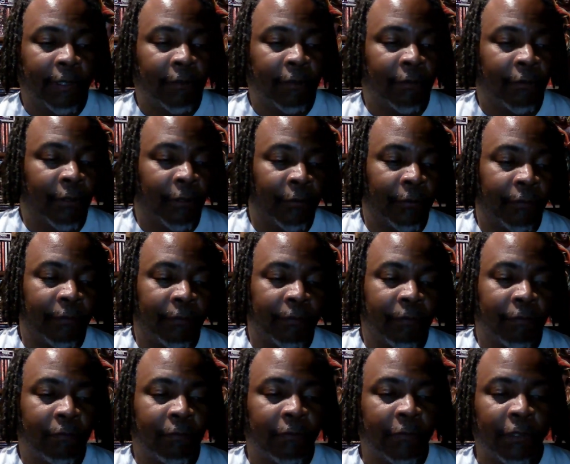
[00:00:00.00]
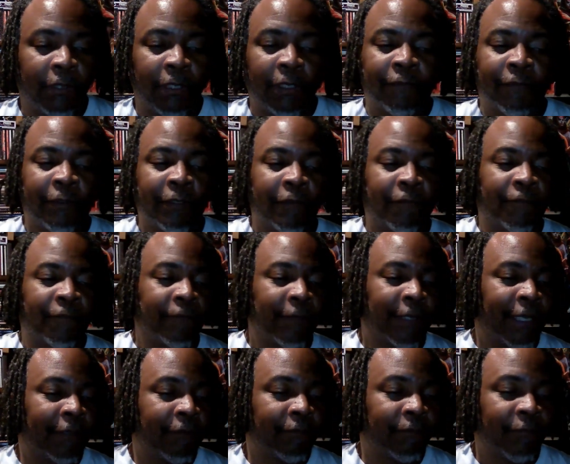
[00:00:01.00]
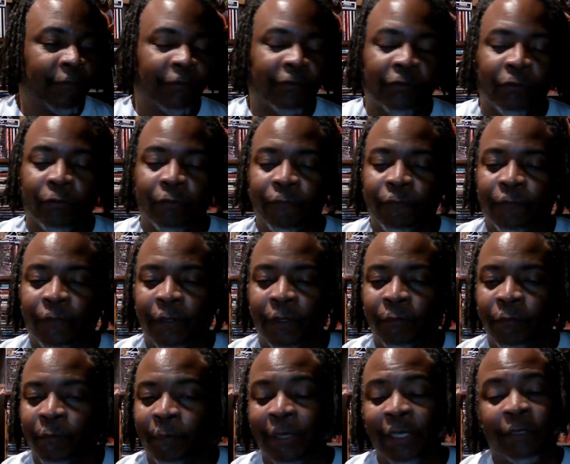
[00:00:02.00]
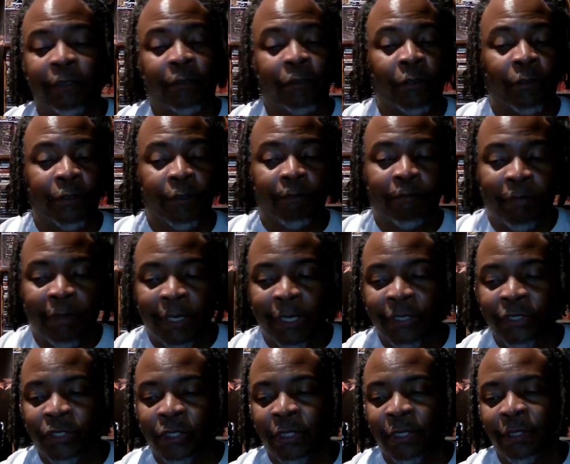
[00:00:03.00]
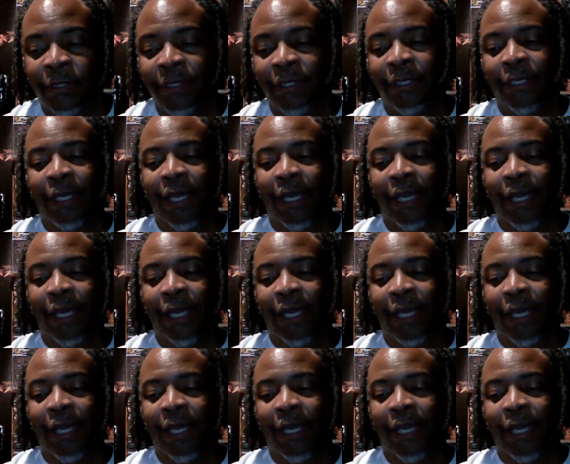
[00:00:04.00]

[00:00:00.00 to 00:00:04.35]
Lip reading: You know, even if, like, a certain film, depending on the budget,